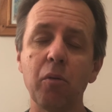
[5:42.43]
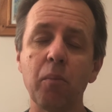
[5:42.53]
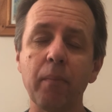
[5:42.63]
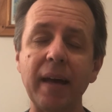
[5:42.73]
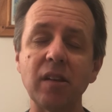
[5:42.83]

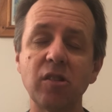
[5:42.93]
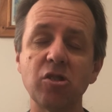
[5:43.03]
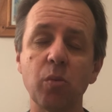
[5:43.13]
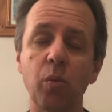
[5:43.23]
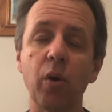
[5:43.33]
make
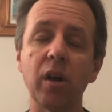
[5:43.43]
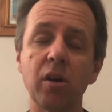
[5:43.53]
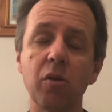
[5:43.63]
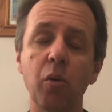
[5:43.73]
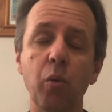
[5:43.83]
the
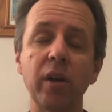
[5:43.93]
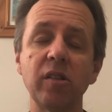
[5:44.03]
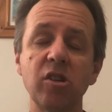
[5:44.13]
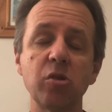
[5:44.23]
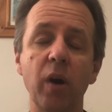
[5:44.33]
work the
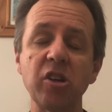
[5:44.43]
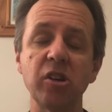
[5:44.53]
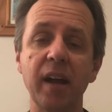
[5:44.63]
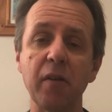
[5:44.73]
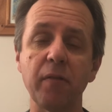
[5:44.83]

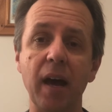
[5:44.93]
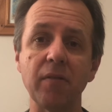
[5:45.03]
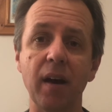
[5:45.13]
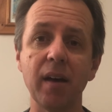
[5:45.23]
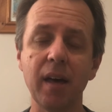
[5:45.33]
situation in our
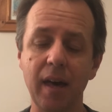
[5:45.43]
favour,